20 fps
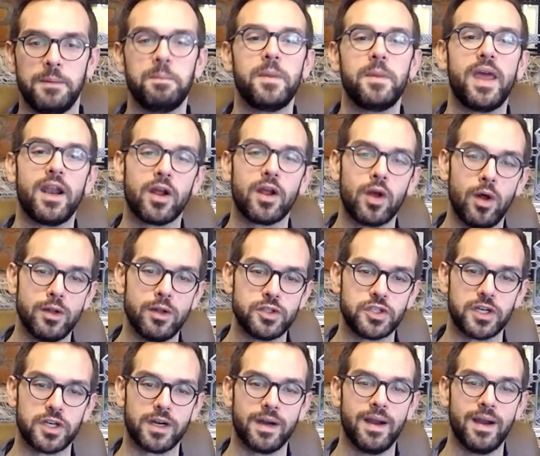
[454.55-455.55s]
In a
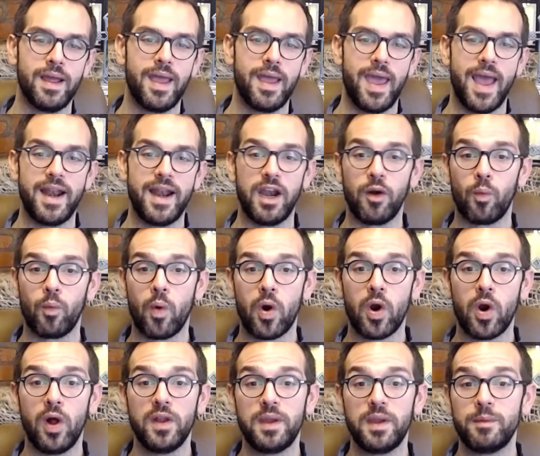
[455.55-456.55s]
culture and in a
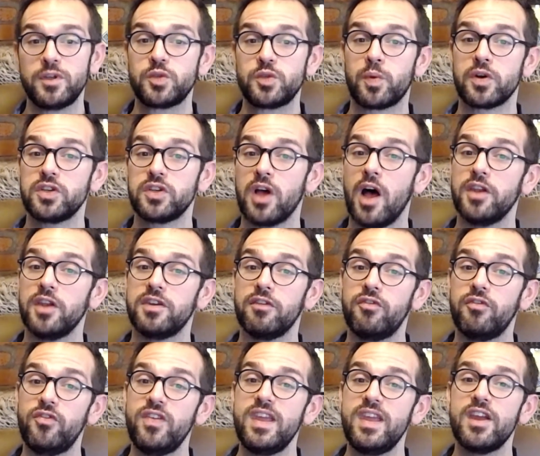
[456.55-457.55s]
world in which we're taught to
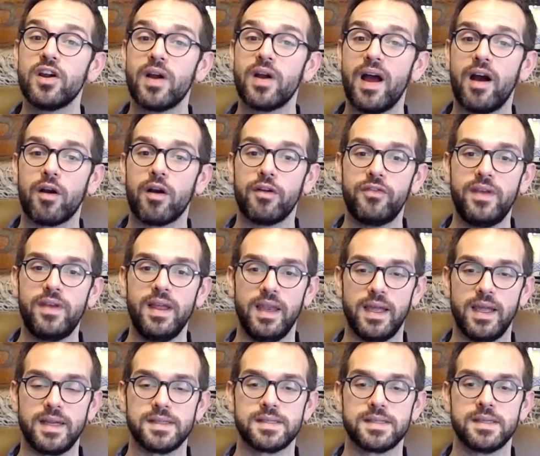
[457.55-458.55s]
fear our
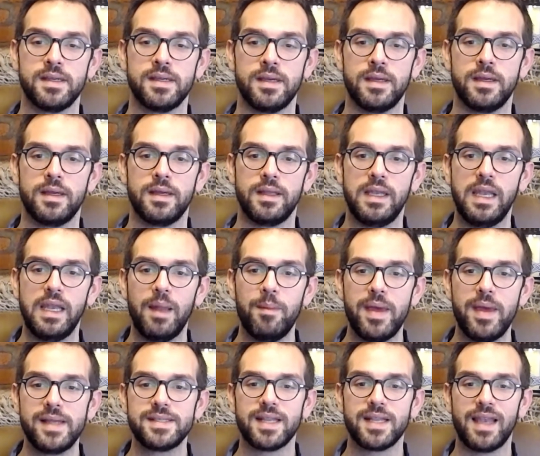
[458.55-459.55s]
feelings,
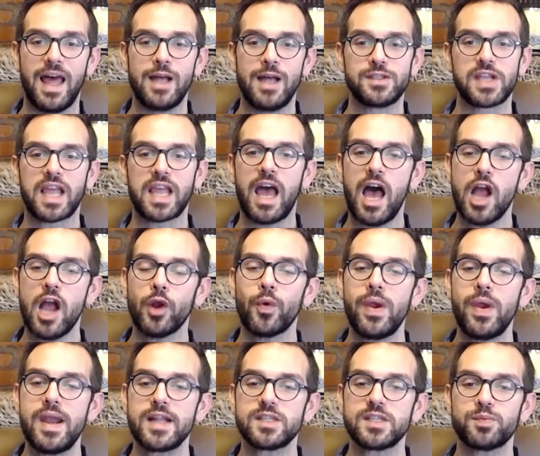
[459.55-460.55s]
lament allows a
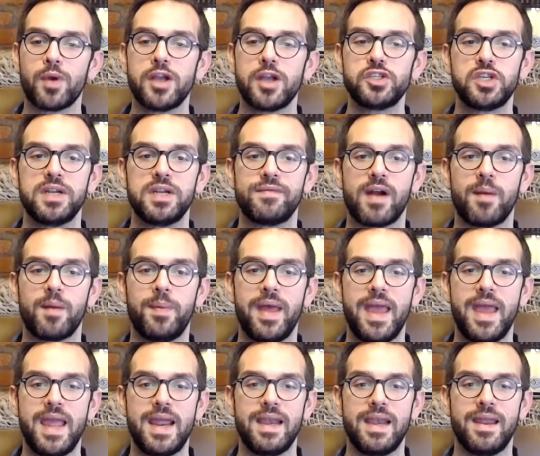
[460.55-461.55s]
concrete expression of our
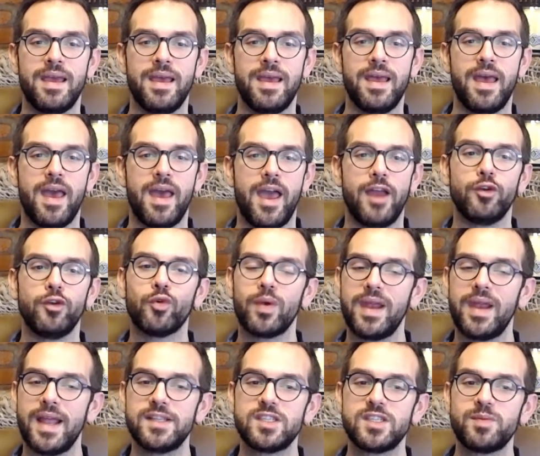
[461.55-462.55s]
pain and
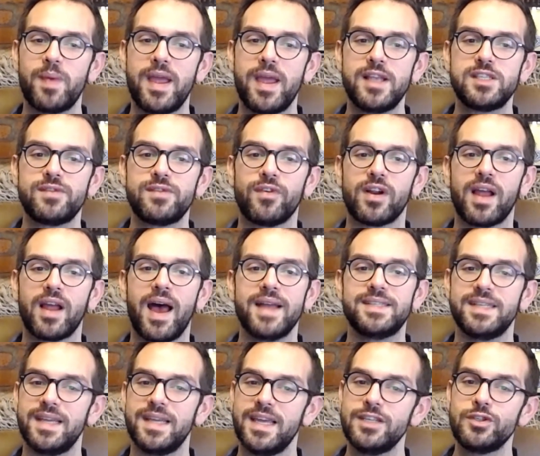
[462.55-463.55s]
creates space for God
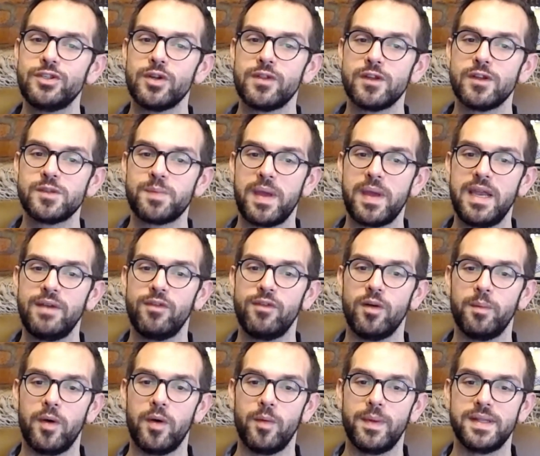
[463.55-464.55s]
to enter those painful
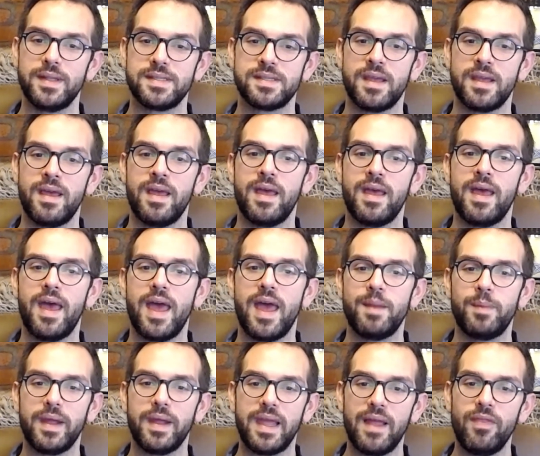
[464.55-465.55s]
moments and
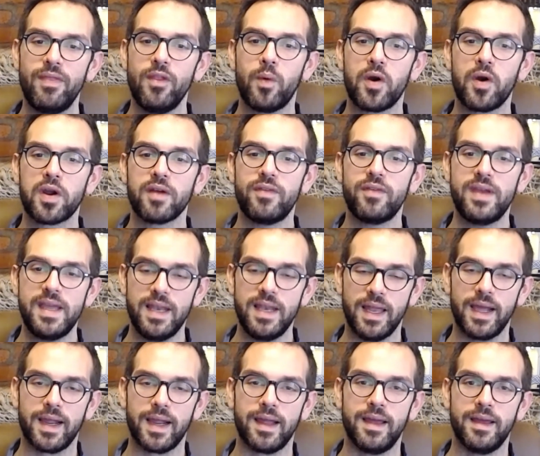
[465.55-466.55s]
begin the work of
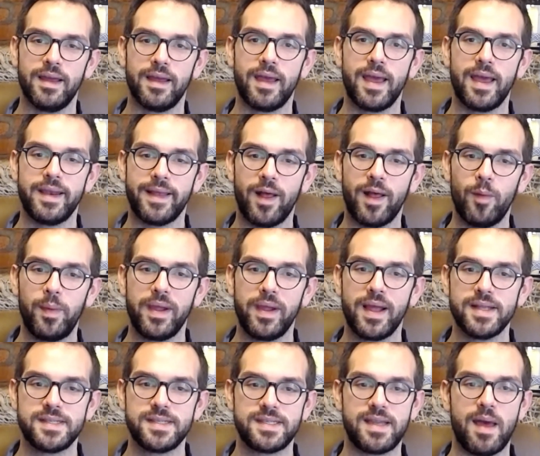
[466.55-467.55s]
healing and helping
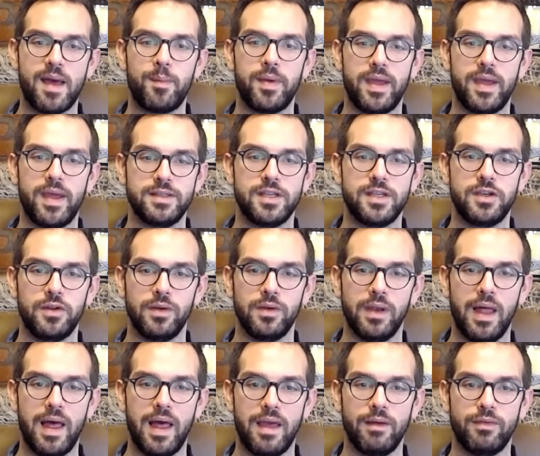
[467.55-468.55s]
us step into new
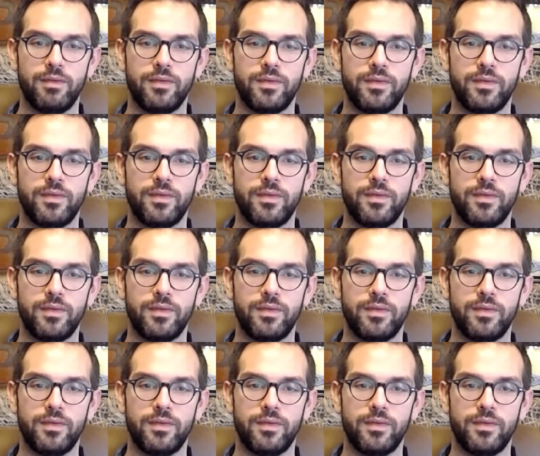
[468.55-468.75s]
life.